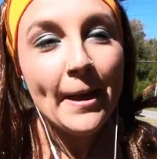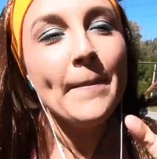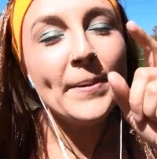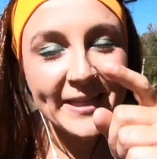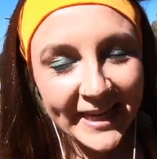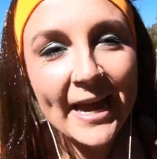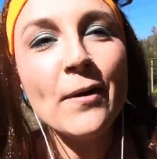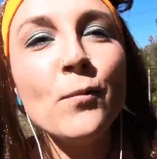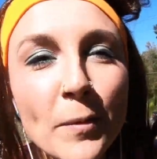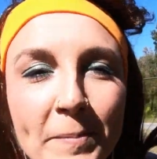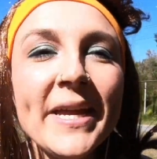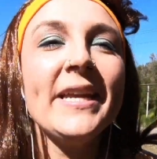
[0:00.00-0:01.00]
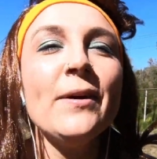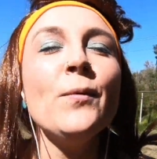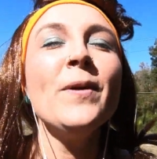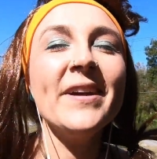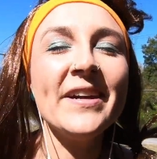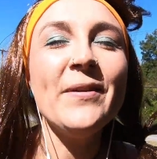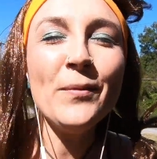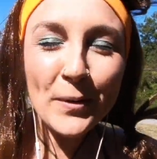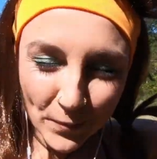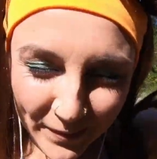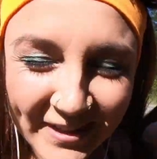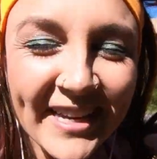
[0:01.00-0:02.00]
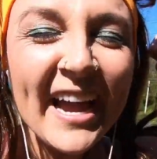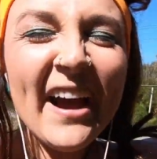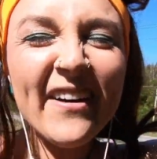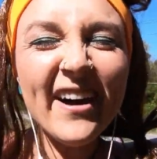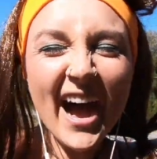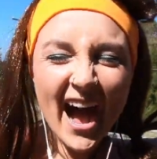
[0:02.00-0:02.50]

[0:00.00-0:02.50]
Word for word: Yes. But yeah, we'll make it work. We'll work out.